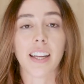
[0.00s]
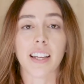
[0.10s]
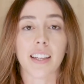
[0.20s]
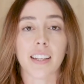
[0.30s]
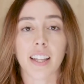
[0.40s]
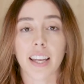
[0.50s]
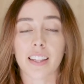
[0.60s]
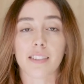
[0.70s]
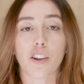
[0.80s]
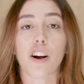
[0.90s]
in like
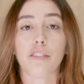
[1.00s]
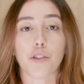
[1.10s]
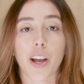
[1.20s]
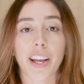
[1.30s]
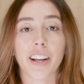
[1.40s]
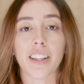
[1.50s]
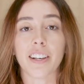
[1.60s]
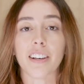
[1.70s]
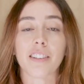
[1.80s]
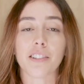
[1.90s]
this off-white
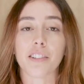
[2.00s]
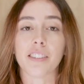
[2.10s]
color. So